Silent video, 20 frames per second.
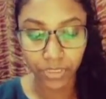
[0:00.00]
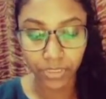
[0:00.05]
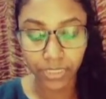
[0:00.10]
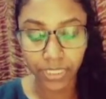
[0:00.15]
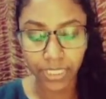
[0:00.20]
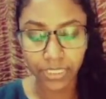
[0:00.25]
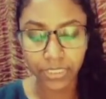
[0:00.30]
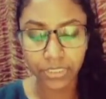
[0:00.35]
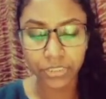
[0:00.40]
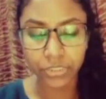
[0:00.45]

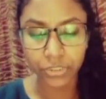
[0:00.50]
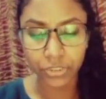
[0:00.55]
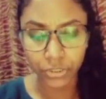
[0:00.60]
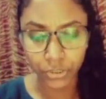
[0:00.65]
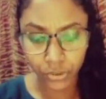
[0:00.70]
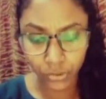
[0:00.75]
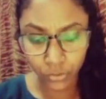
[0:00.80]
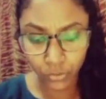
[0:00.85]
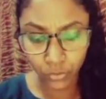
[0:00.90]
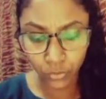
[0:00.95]
Against
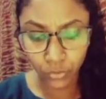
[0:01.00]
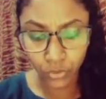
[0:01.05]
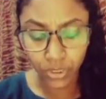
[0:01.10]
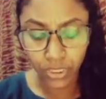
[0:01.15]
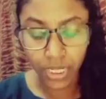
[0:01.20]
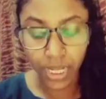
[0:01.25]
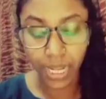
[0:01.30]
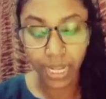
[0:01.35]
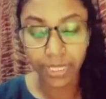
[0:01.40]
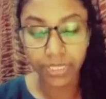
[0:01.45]
you
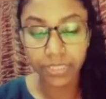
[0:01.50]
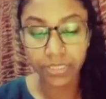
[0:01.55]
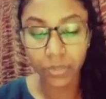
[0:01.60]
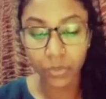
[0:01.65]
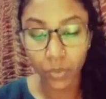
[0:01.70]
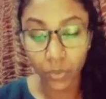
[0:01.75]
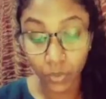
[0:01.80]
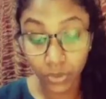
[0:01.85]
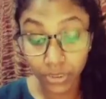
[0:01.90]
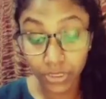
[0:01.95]
and
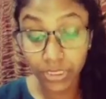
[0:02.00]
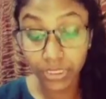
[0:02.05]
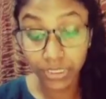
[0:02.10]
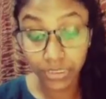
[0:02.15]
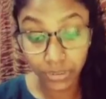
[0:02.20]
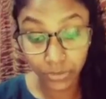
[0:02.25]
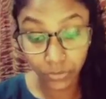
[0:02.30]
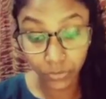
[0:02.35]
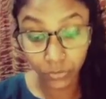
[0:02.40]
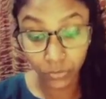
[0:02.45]
only
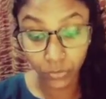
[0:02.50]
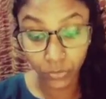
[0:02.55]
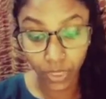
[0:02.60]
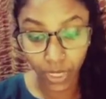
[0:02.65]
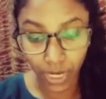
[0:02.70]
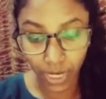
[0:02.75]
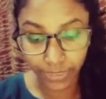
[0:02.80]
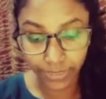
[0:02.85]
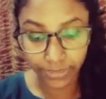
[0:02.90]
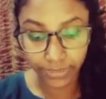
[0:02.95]
you
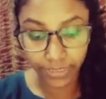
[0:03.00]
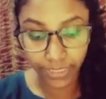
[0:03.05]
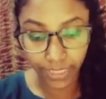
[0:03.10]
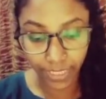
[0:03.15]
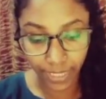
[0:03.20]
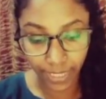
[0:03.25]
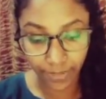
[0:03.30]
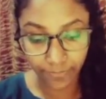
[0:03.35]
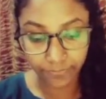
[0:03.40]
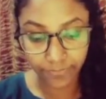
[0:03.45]
I
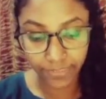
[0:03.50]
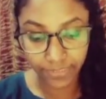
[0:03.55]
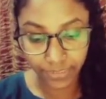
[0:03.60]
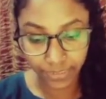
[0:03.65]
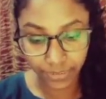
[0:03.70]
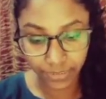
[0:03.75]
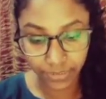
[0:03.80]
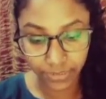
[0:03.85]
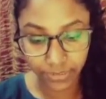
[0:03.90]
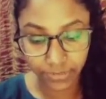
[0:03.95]
have
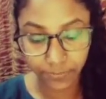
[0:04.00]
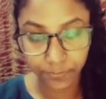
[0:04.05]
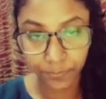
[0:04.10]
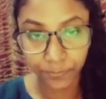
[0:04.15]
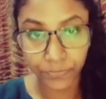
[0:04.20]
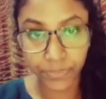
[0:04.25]
sinned."